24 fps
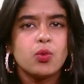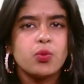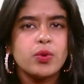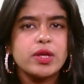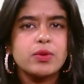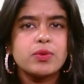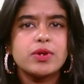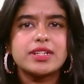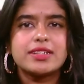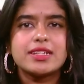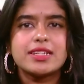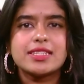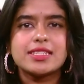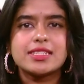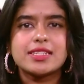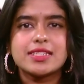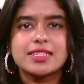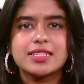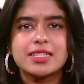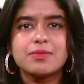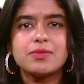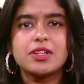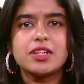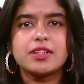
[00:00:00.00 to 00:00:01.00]
We witnessed
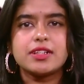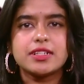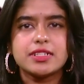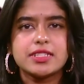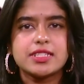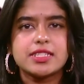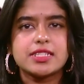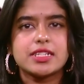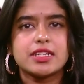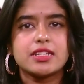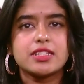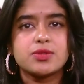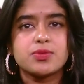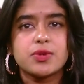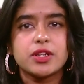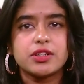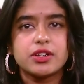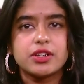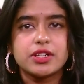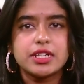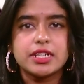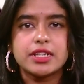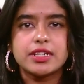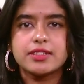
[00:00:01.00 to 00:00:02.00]
a similar instance when
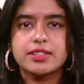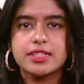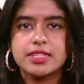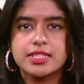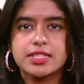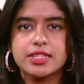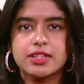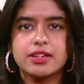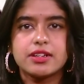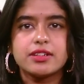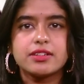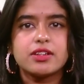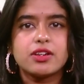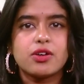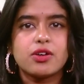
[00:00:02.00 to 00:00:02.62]
earlier this year, the